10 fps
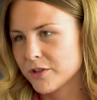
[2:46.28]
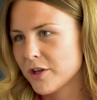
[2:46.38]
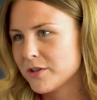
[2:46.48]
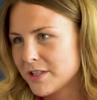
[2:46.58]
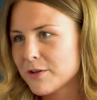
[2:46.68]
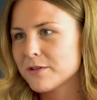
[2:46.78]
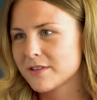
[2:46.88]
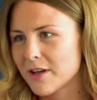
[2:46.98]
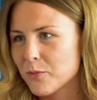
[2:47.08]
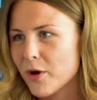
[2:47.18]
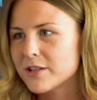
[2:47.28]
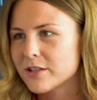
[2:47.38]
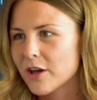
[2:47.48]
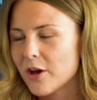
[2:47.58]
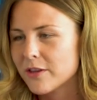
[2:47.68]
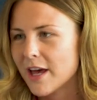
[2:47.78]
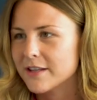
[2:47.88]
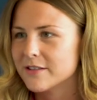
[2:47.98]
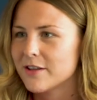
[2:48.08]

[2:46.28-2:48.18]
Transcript: So still some way to go then.